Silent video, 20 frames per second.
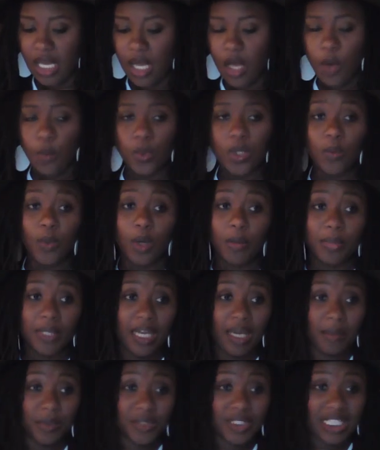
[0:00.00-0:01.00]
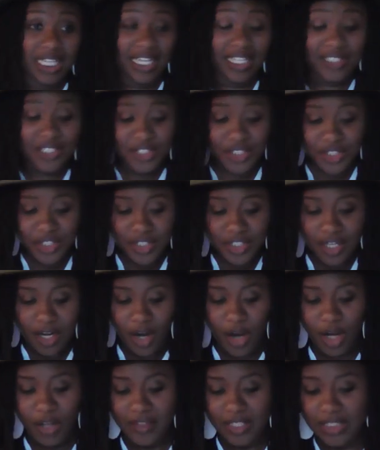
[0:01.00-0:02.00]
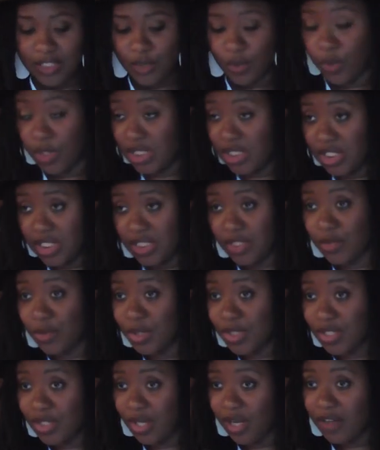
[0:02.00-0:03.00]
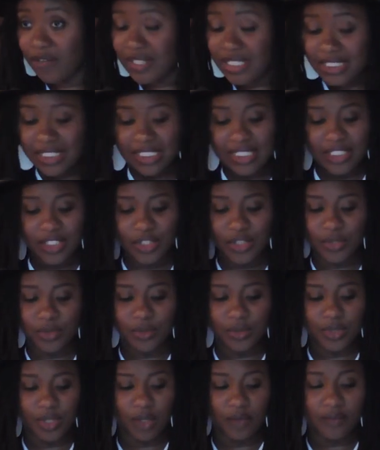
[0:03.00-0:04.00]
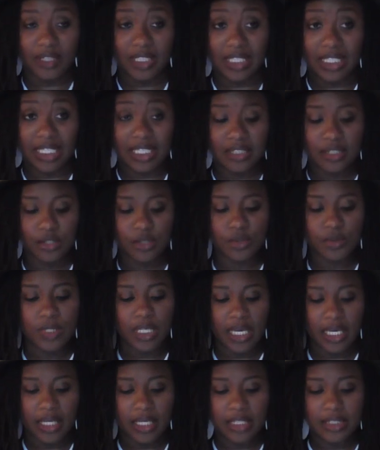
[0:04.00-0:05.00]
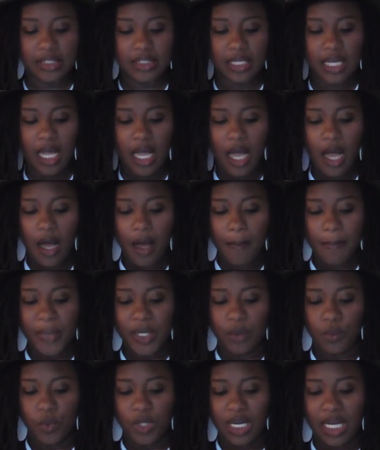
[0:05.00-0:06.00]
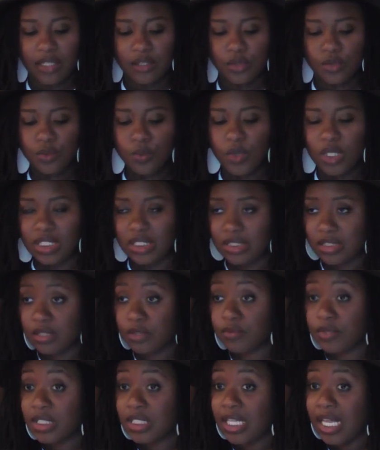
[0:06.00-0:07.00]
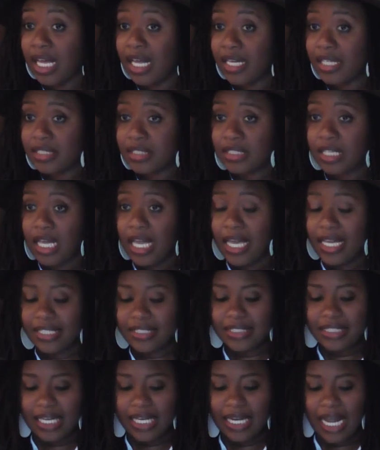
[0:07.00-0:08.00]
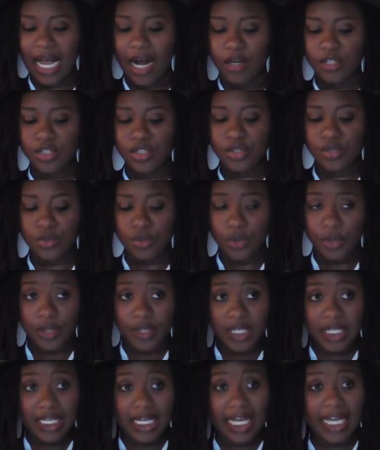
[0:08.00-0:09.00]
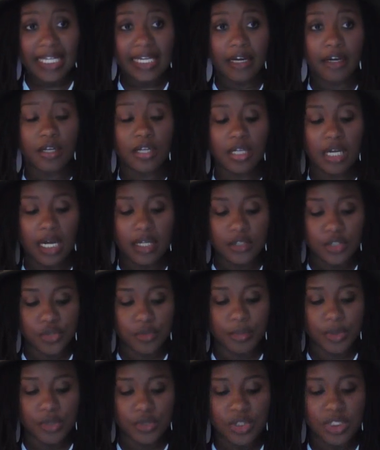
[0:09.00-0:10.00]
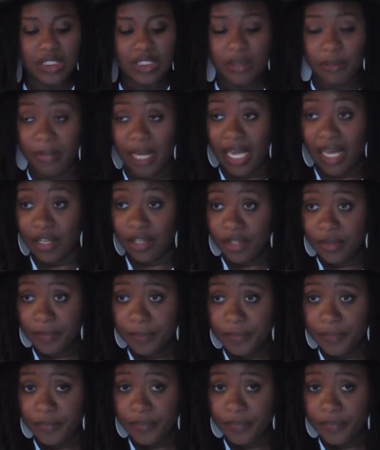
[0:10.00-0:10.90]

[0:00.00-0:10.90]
We won't be able to answer all these questions or solve these issues over the next two days, but what I do want us to realize is that our story and our contributions matter.